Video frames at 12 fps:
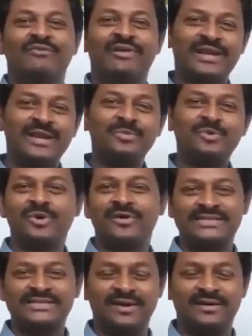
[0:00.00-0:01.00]
Welcome to
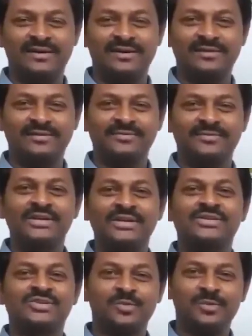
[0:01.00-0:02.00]
our channel
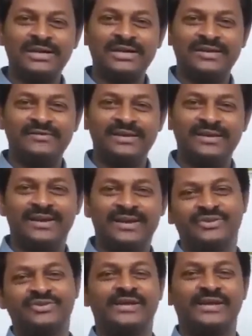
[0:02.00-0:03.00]

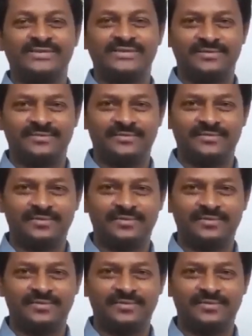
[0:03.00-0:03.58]
SumanTV Education.